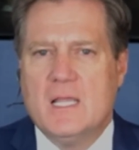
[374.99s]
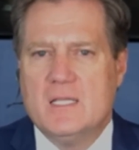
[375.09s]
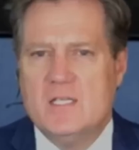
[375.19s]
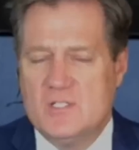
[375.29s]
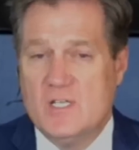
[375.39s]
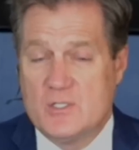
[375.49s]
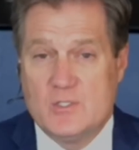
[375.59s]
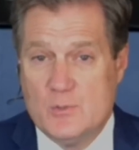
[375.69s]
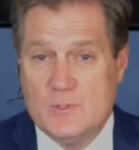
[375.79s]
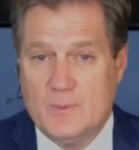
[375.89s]
is
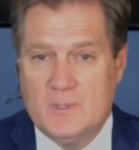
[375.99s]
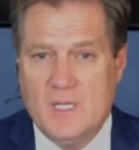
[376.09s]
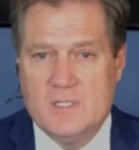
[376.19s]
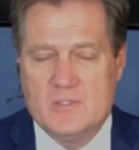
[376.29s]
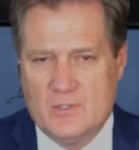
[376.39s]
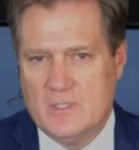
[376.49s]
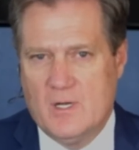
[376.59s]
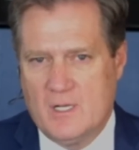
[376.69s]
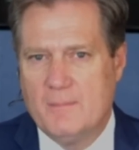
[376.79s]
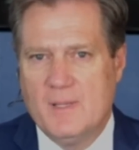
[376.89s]
inexcusable, and certainly
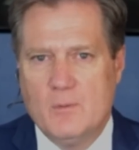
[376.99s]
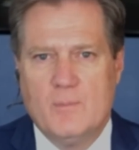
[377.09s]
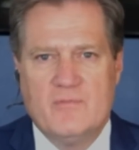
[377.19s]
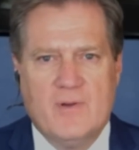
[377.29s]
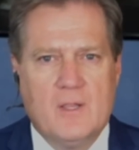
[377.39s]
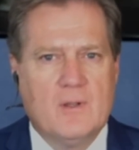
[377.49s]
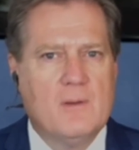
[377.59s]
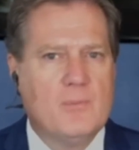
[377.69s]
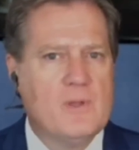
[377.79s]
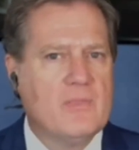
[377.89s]
our committee will be following
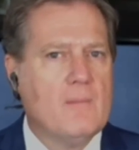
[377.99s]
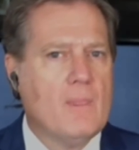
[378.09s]
up with,